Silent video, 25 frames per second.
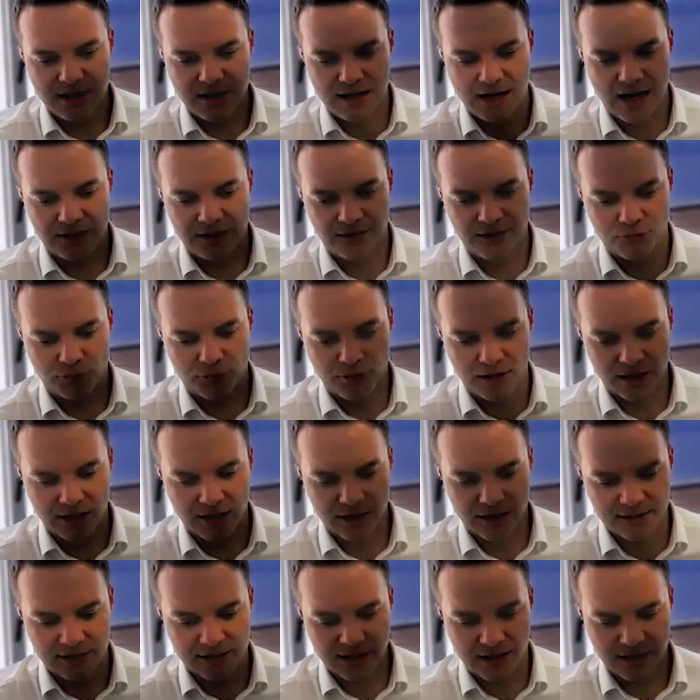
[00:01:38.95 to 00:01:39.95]
And they
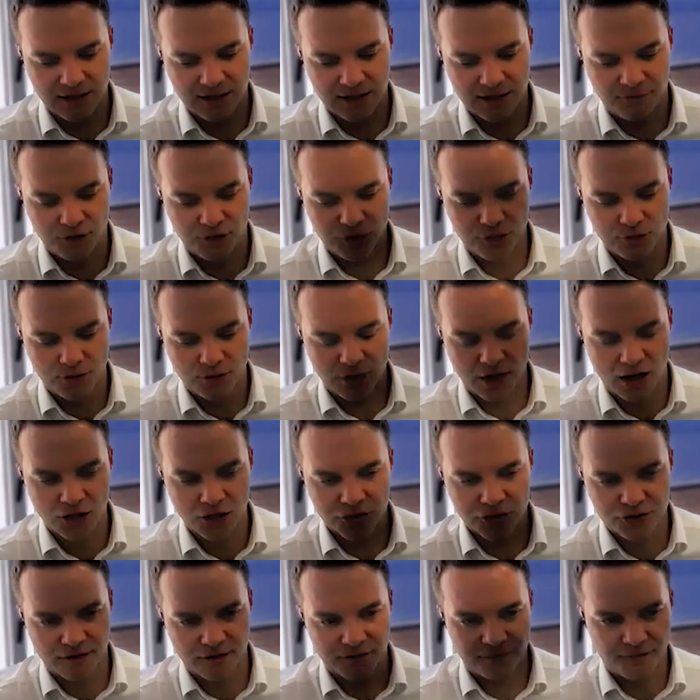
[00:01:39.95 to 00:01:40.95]
realized that if you
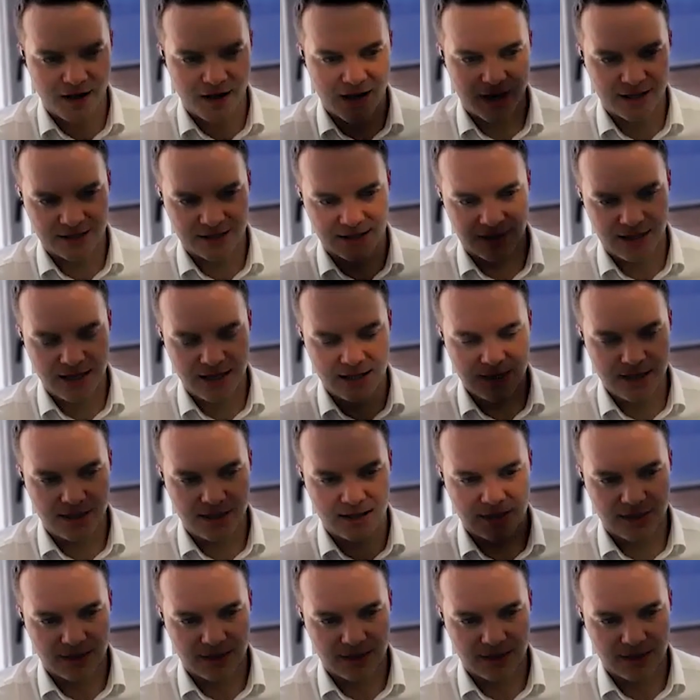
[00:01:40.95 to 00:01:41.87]
ultra fast heat